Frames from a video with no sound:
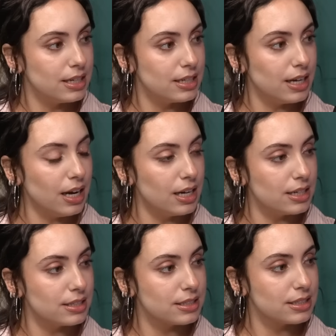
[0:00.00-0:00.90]

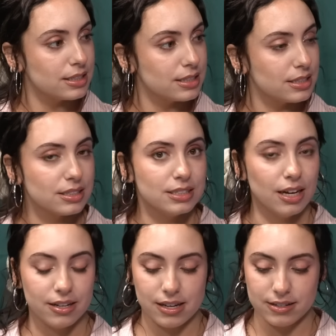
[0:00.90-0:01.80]
Yeah.
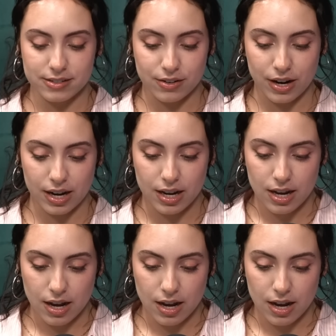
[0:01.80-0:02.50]
Yikes. Okay.